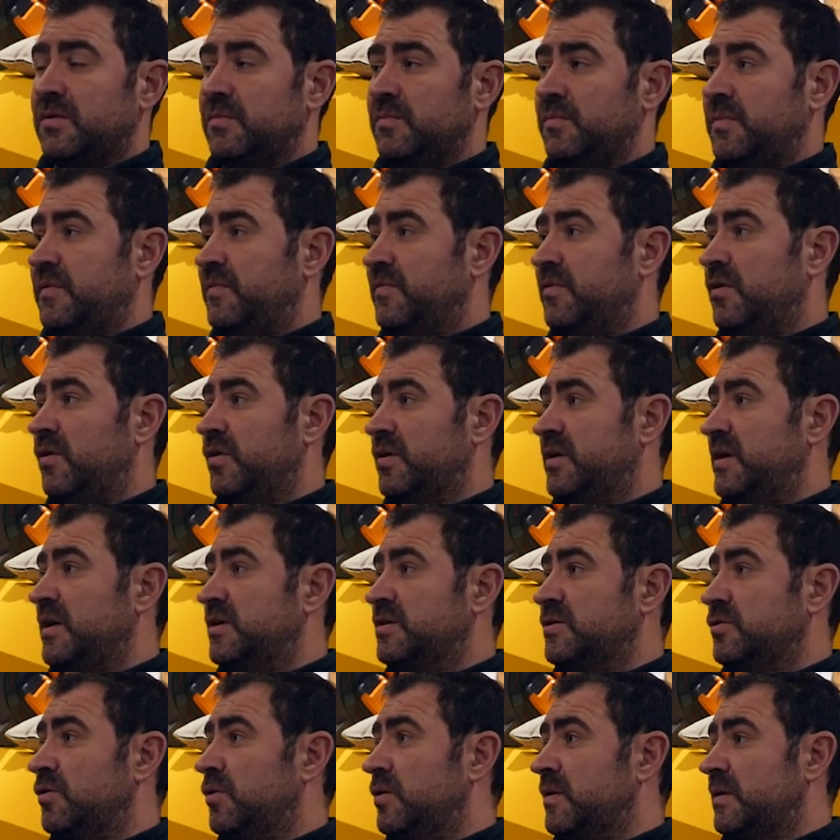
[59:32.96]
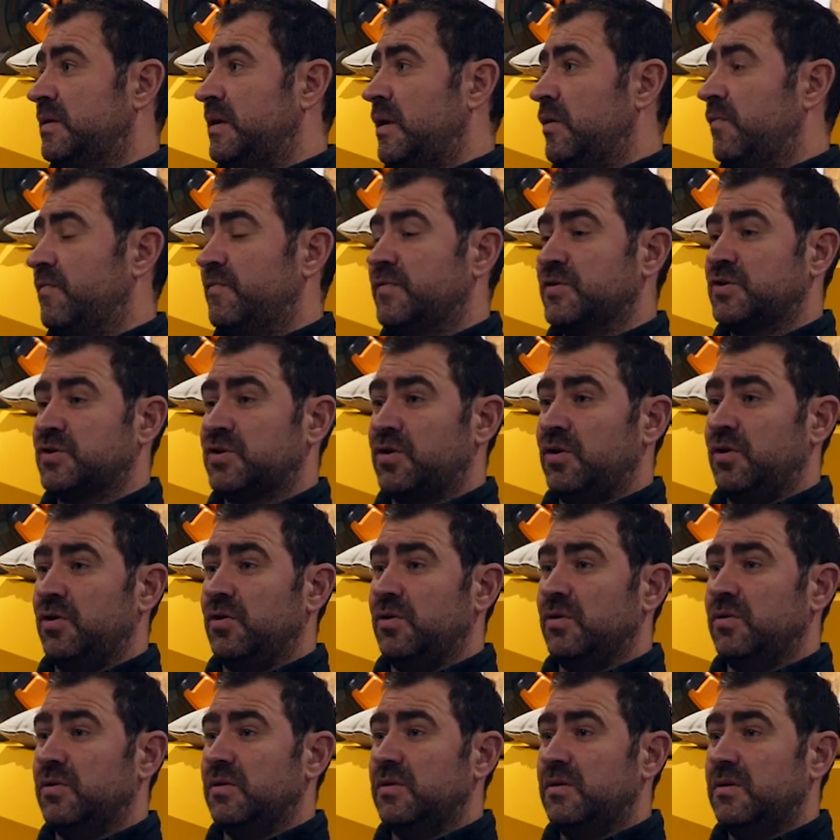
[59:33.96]
before the kids get up for
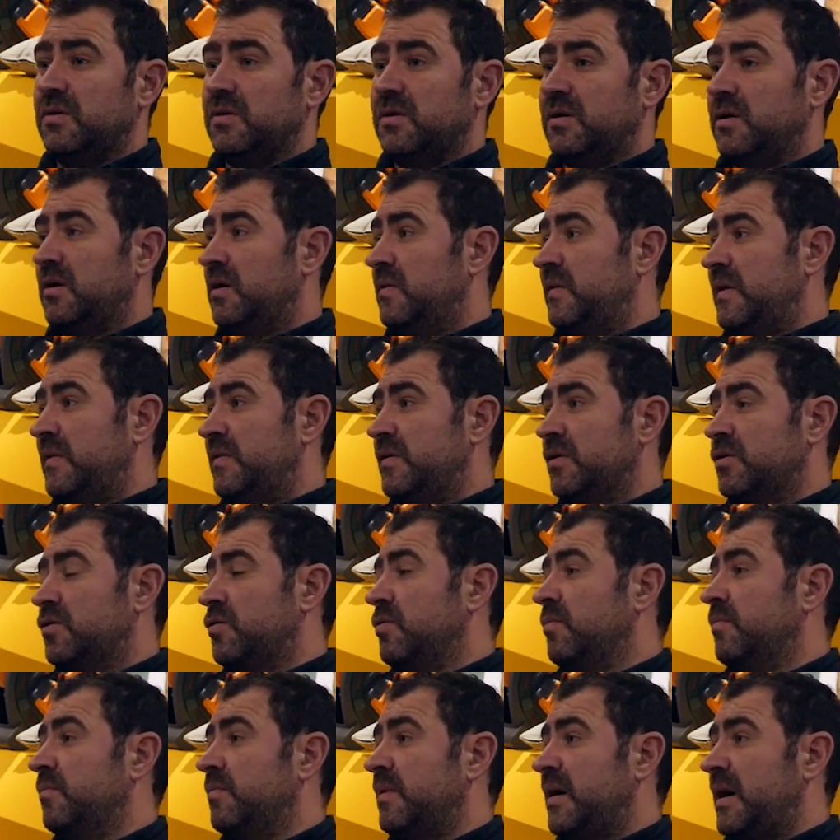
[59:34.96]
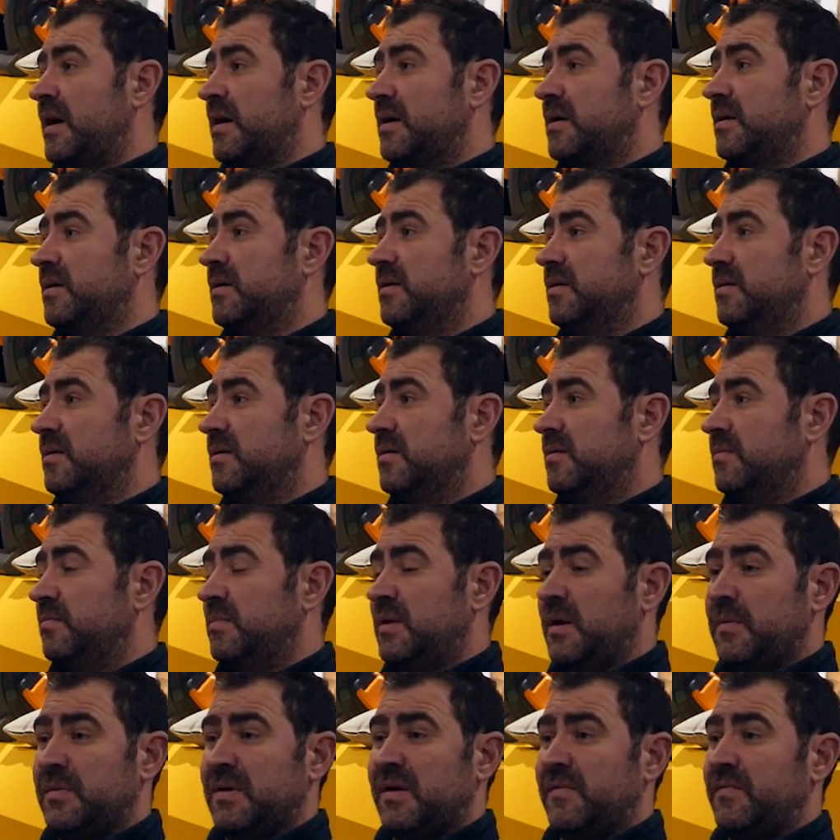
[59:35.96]
school, and then they'd come back,
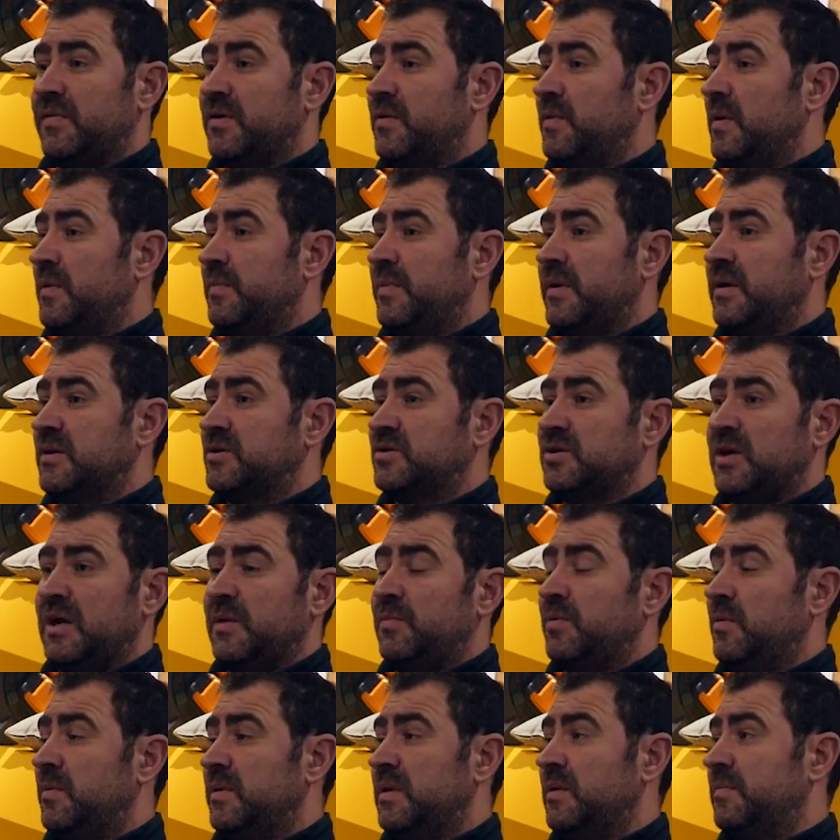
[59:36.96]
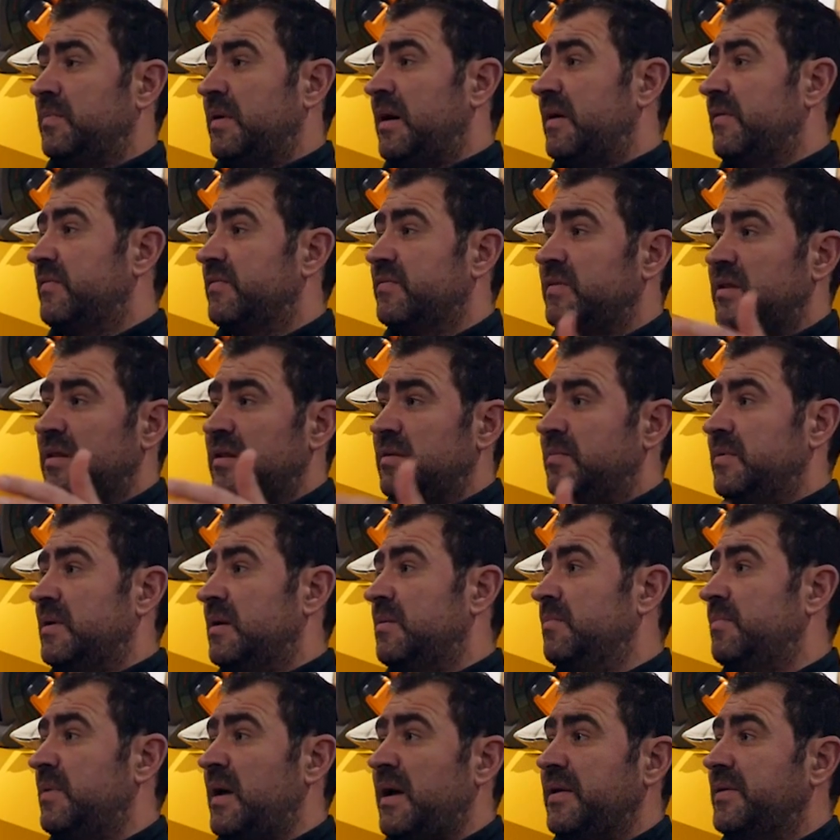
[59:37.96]
maybe have a quick bit of tea, put them in the bath, then they'd be
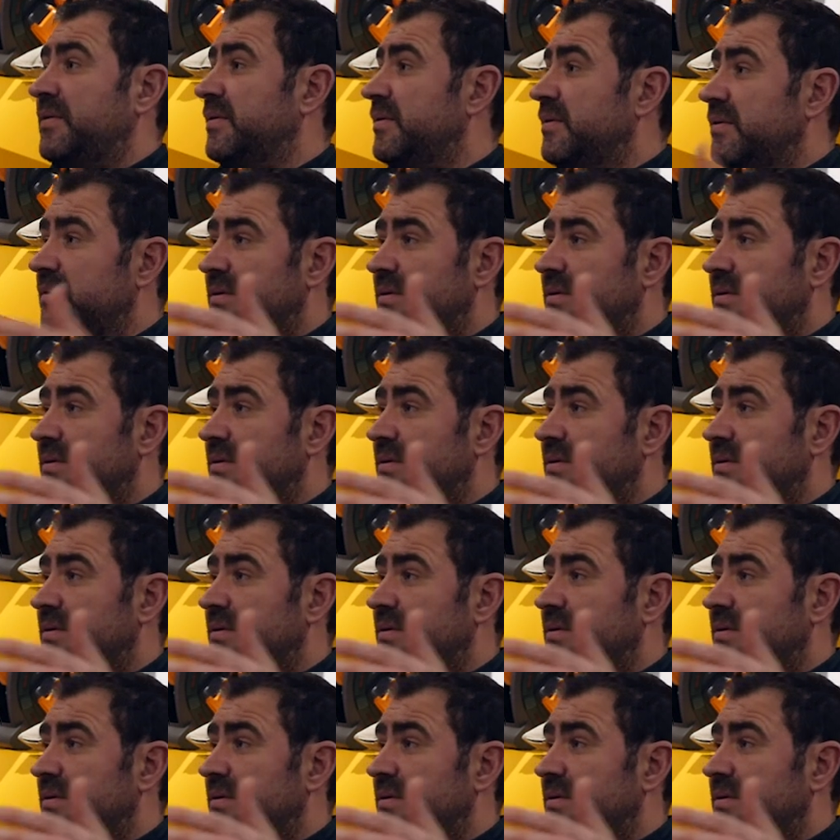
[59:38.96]
in bed.